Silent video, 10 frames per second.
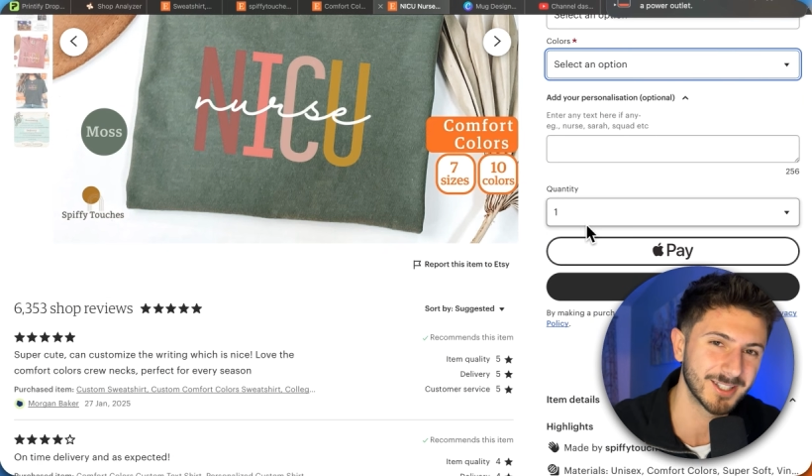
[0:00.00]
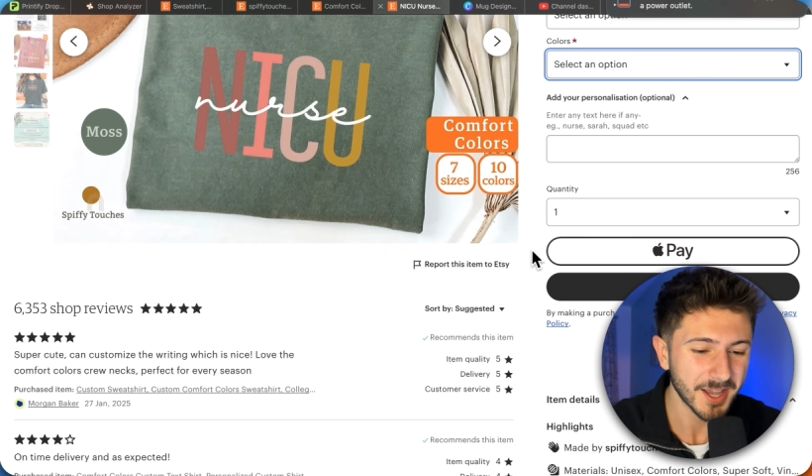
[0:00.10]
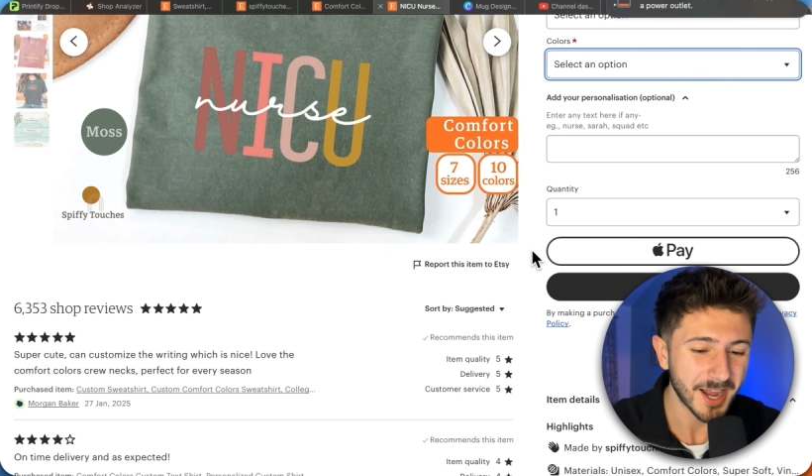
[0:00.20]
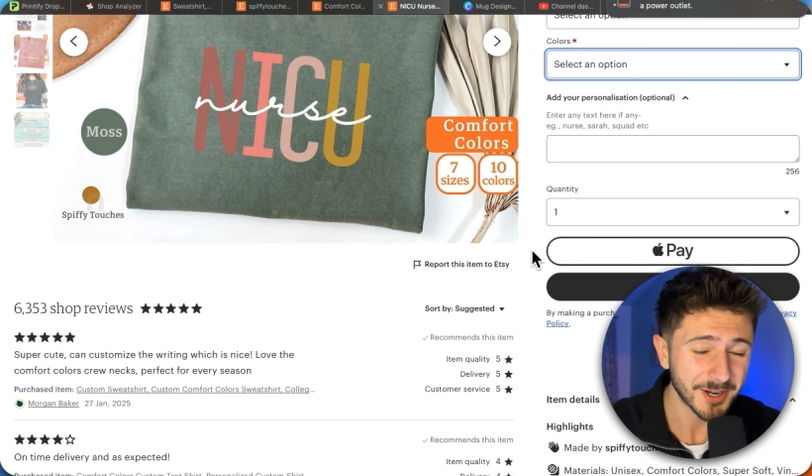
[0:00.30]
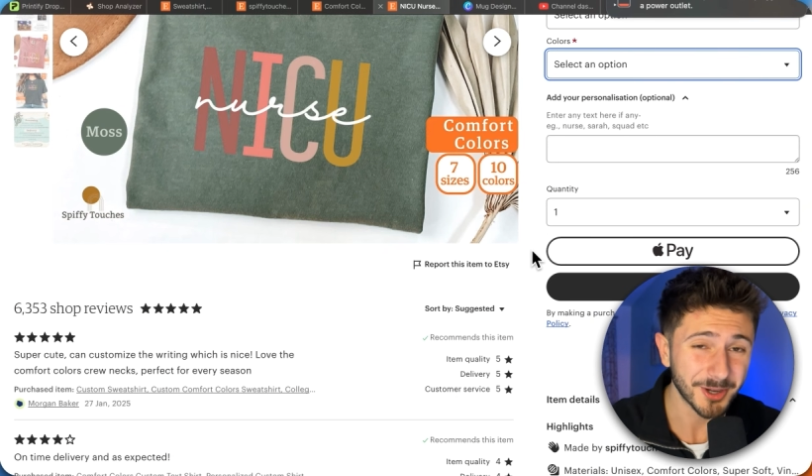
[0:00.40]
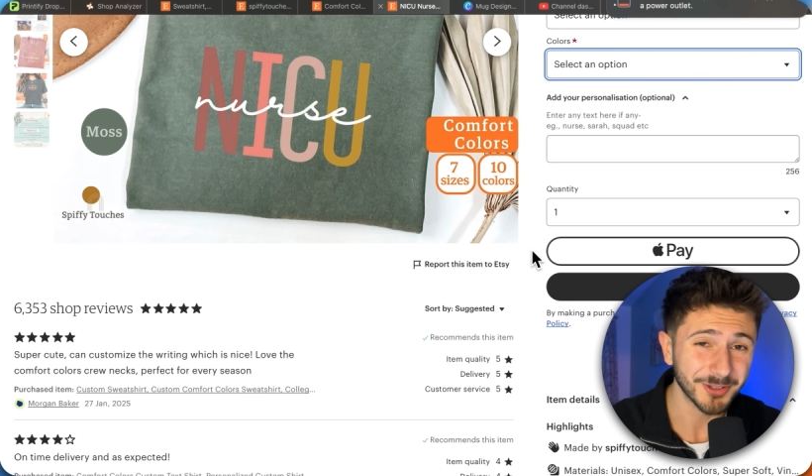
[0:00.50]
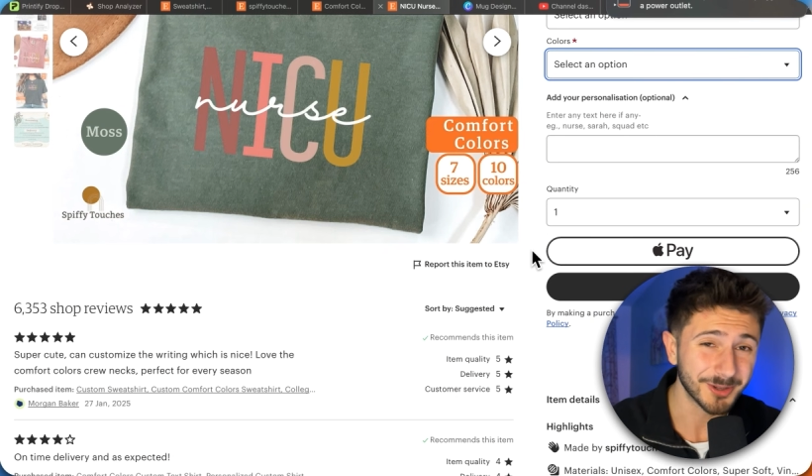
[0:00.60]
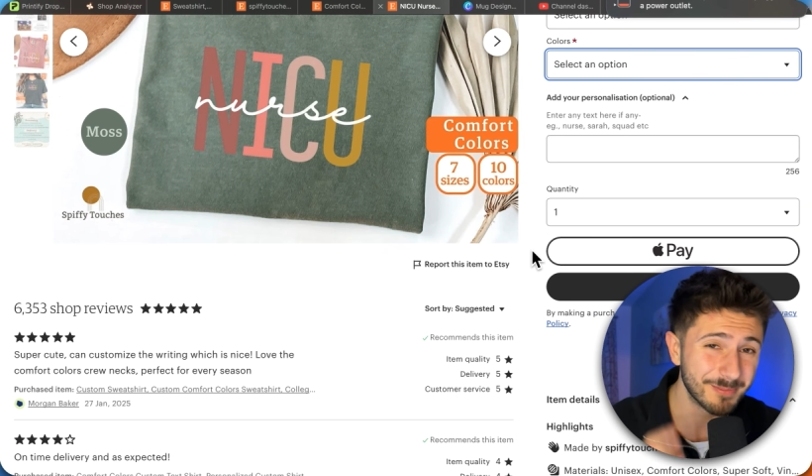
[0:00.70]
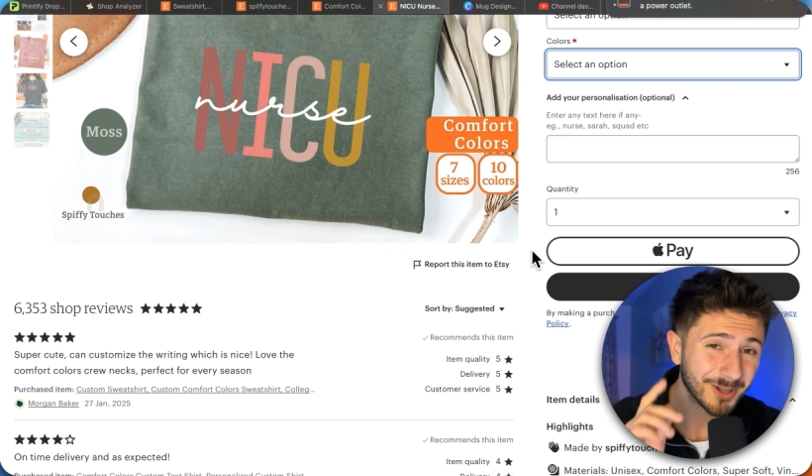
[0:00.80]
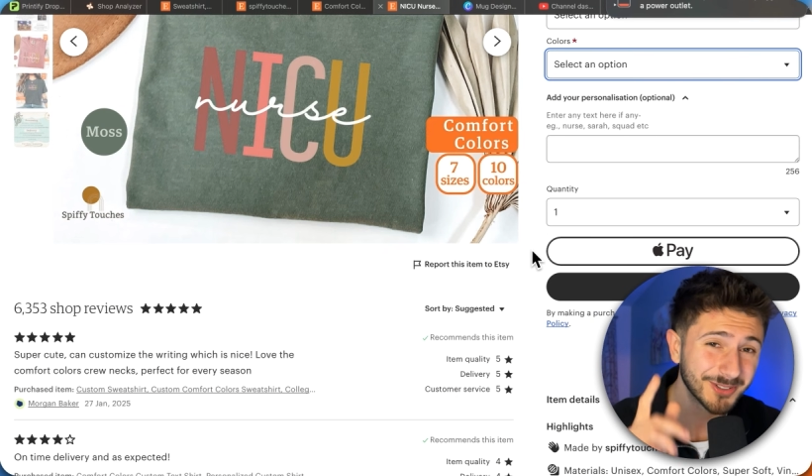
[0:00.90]
And guys, I
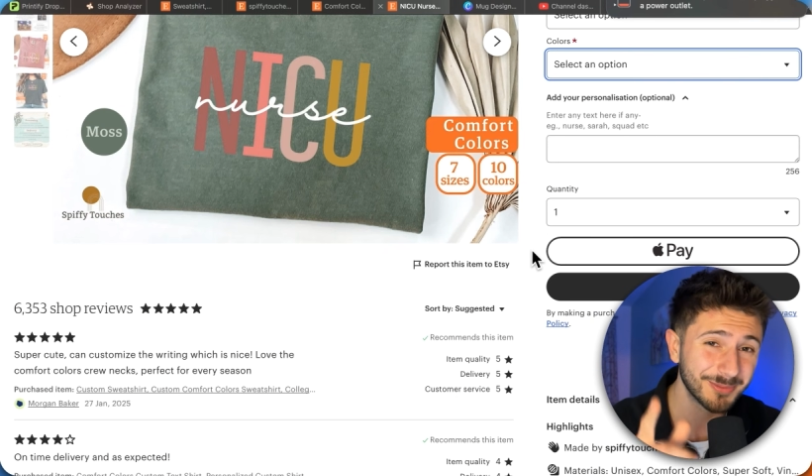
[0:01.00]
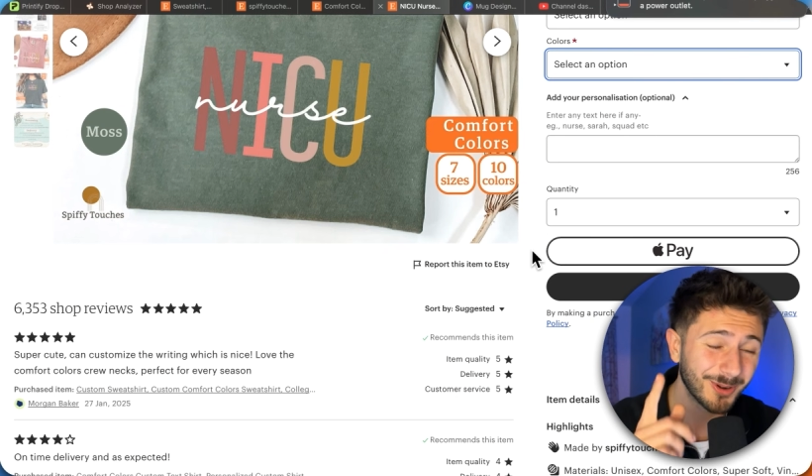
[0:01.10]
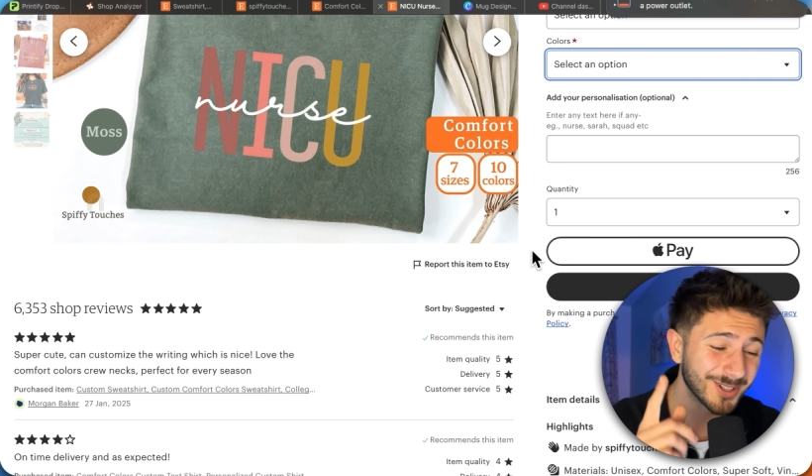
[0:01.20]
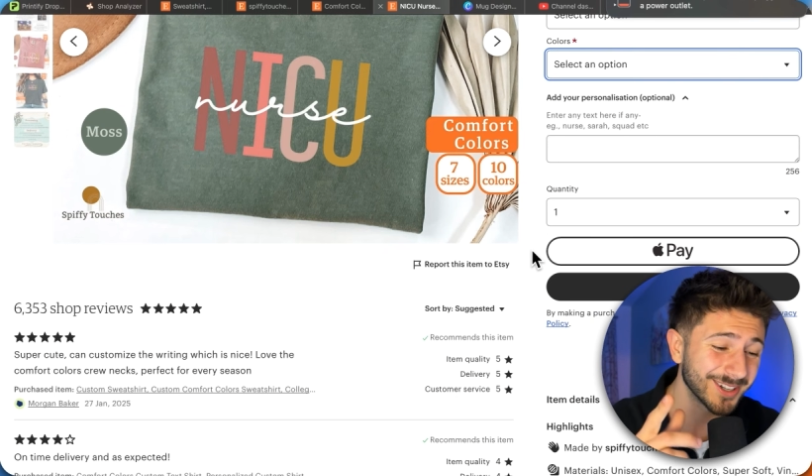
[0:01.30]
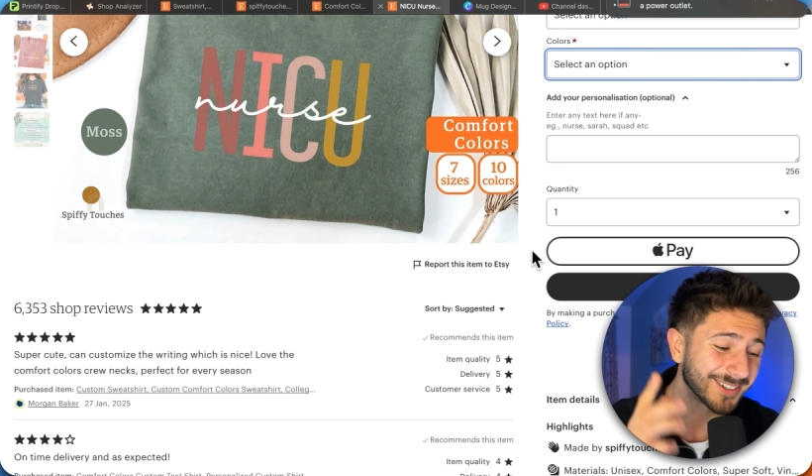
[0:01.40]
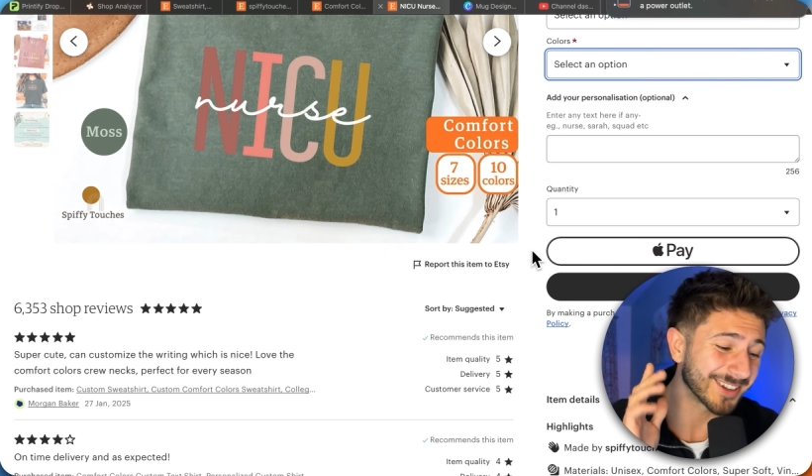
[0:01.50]
must apologize.